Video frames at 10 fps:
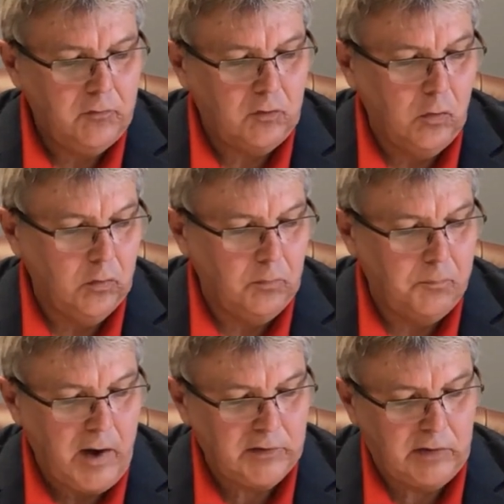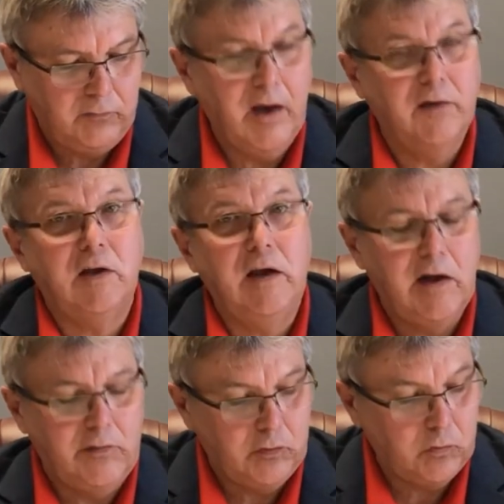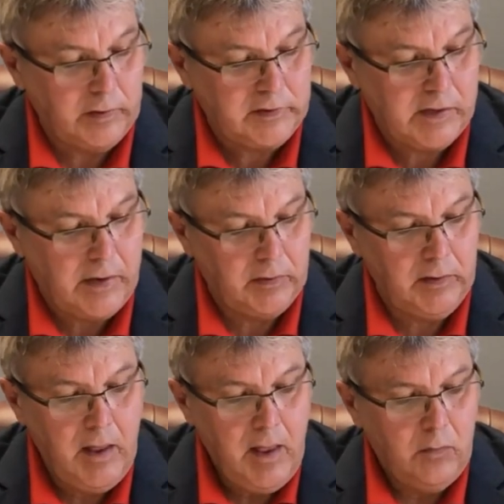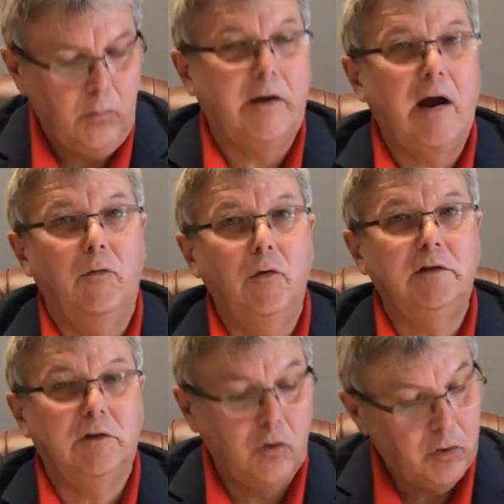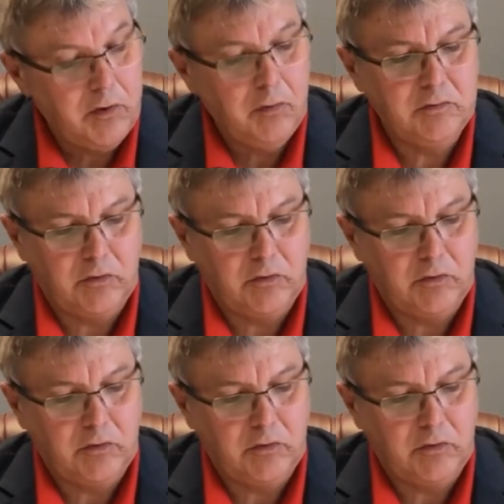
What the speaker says: total positive test 827, recoveries, good news,